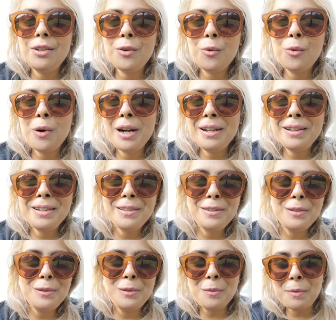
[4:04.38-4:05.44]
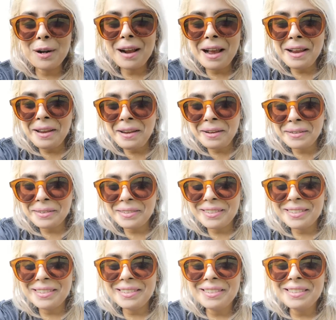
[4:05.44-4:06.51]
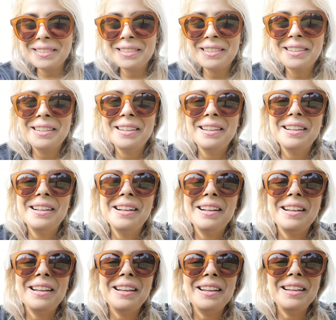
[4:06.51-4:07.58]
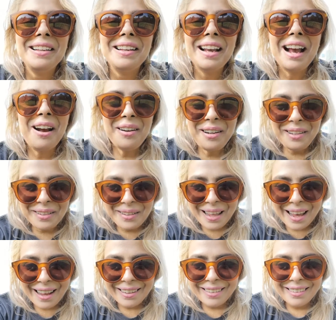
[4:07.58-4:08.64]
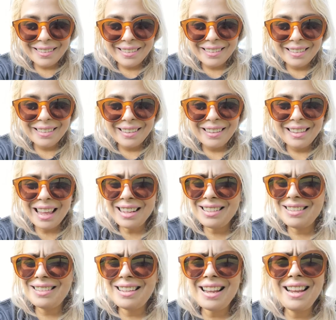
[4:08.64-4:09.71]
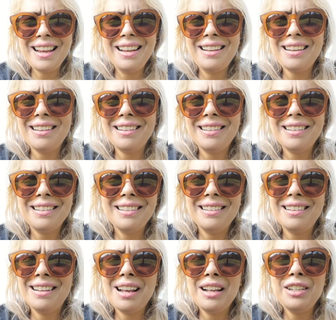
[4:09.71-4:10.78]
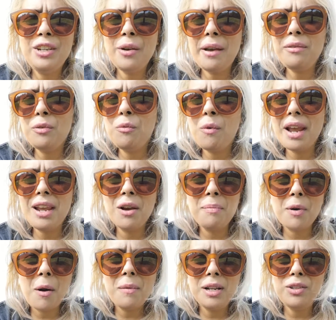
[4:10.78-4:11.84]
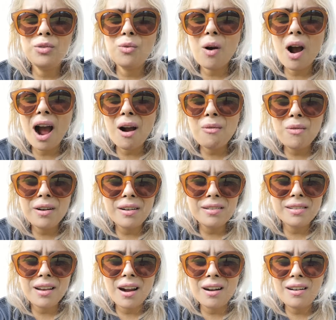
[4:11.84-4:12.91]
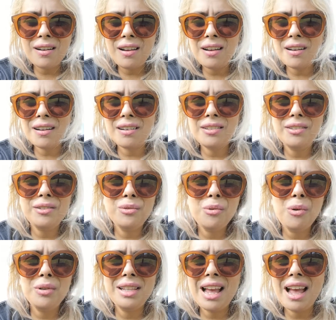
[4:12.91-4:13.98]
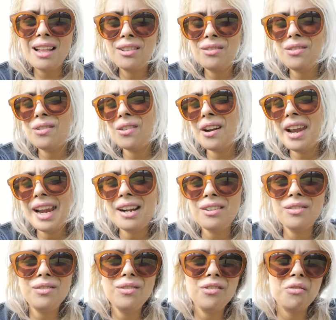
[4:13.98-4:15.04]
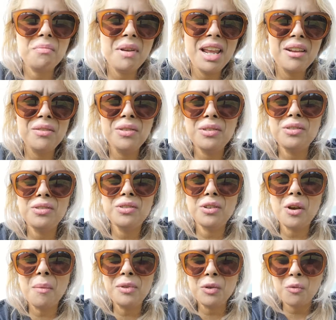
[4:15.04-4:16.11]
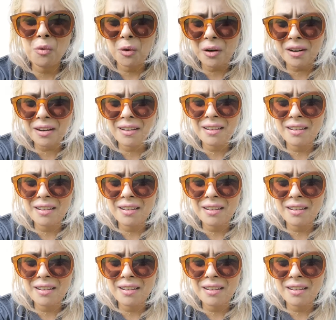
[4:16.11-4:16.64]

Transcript: you're wearing these super high heels. How do you do that? That's like, do you have to wake up probably 2 hours earlier to do all that, to your hair, to do your makeup? You just come to work?